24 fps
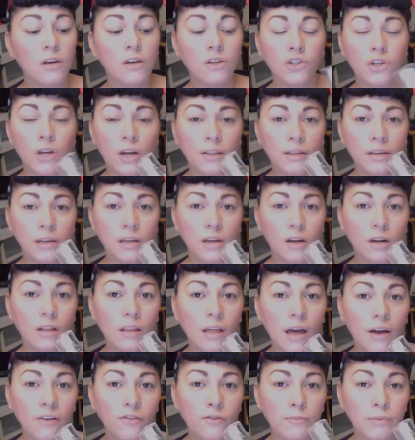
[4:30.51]
try the
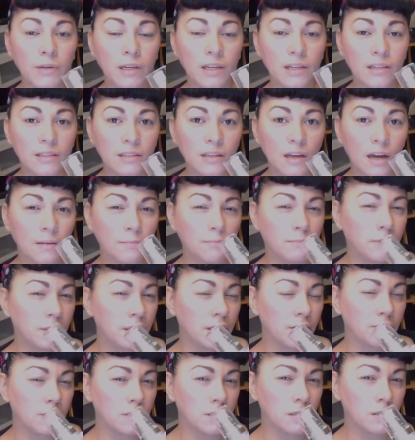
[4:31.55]
ELF, because I
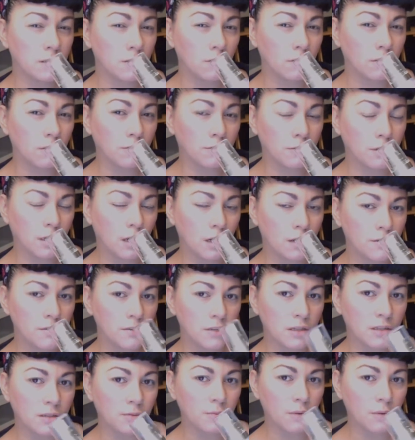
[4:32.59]
believe this is only $3 as